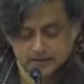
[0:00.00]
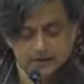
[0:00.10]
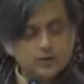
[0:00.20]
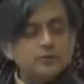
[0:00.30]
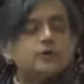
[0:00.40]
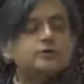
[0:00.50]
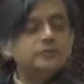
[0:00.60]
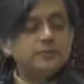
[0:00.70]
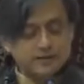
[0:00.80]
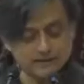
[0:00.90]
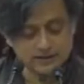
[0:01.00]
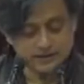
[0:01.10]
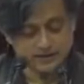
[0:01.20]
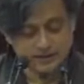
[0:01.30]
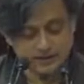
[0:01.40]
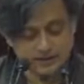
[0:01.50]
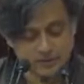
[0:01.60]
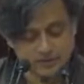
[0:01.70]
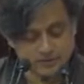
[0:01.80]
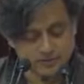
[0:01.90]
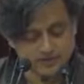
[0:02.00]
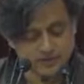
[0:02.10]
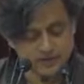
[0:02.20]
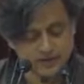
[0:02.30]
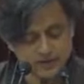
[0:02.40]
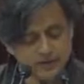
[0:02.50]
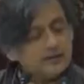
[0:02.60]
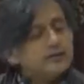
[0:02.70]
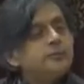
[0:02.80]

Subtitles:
You know, Dr. Ambedkar said, and I quote, "The